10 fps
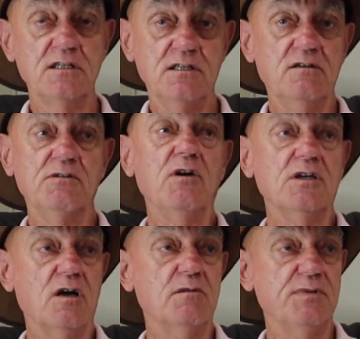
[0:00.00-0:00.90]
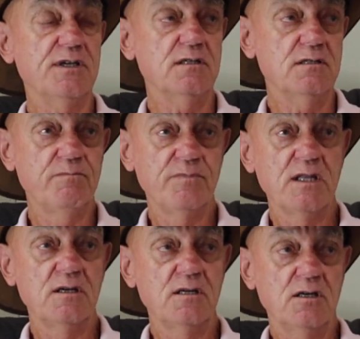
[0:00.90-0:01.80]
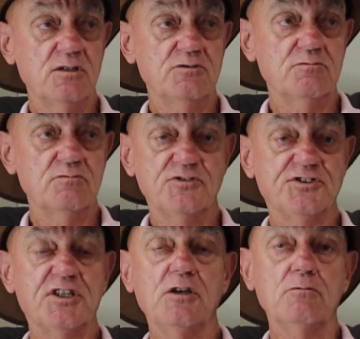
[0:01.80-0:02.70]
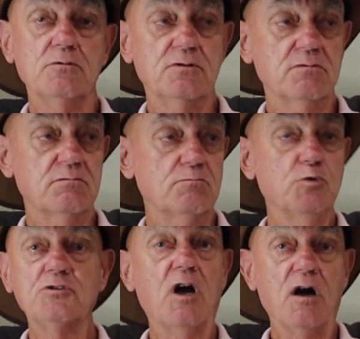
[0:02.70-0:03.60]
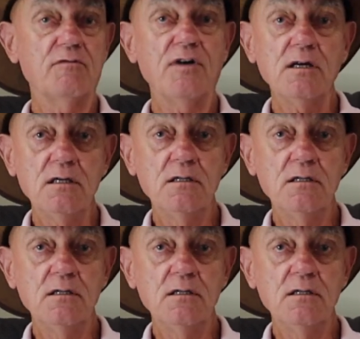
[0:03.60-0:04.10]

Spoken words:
You know, I can't be a skilled wood carver.